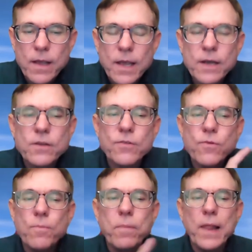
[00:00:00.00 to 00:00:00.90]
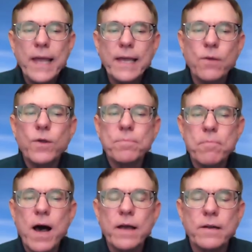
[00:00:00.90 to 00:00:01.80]
It's through playing with
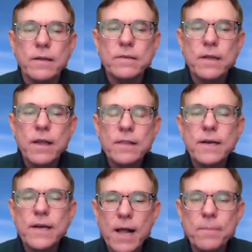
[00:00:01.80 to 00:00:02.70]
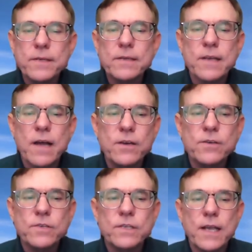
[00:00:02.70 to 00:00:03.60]
models that it helps us to
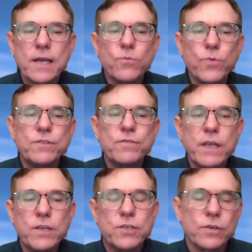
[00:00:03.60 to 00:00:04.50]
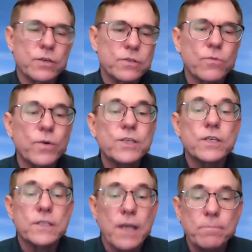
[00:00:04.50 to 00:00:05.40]
understand which features or which
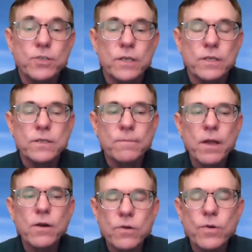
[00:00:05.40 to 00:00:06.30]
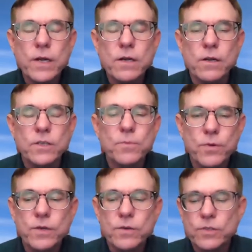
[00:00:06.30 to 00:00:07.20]
assumptions are critical to
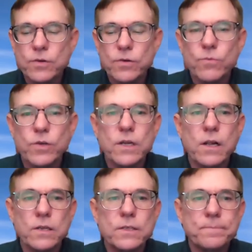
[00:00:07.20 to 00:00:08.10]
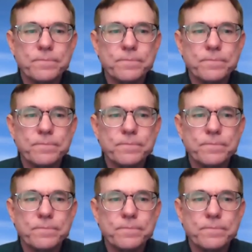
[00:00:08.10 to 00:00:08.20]
produce certain results.